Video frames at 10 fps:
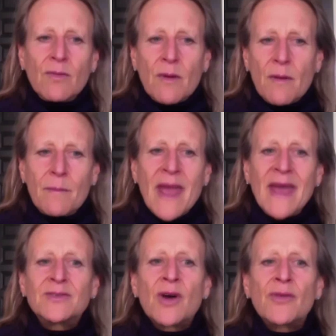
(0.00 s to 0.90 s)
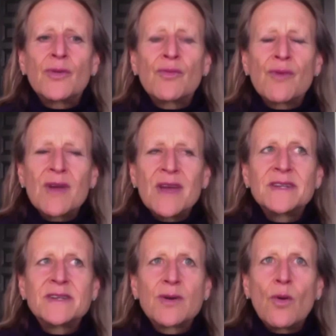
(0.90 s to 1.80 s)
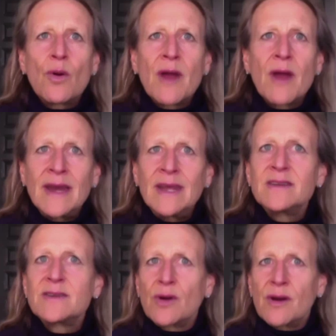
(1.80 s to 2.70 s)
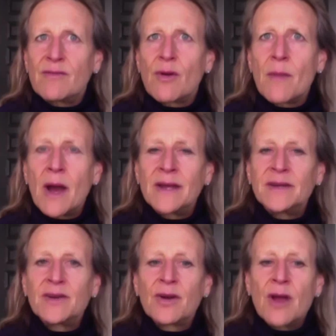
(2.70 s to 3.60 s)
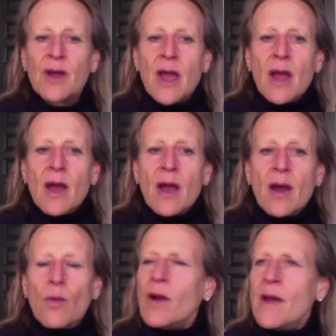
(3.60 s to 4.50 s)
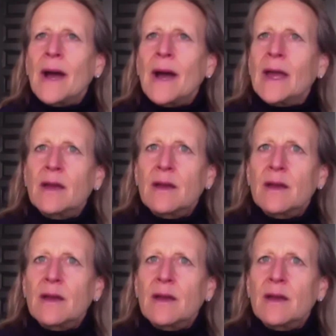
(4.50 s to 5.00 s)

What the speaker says: band on the wrist or any sort of reminder, where am I?